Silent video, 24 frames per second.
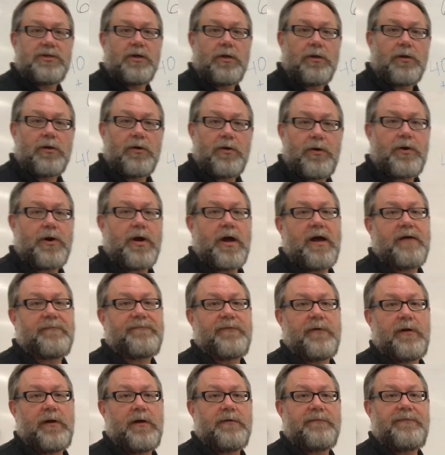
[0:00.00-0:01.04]
to learn off
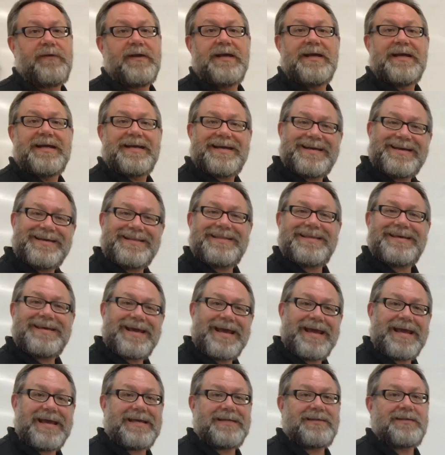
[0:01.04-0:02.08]
of, in
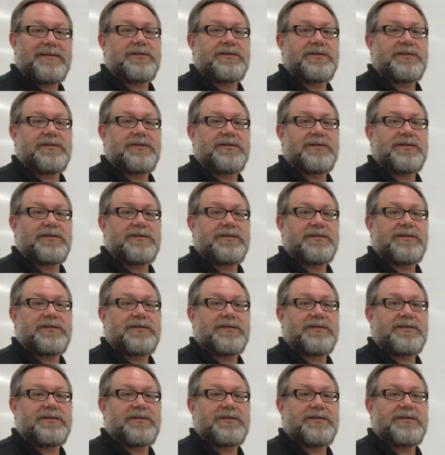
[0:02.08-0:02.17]
the end,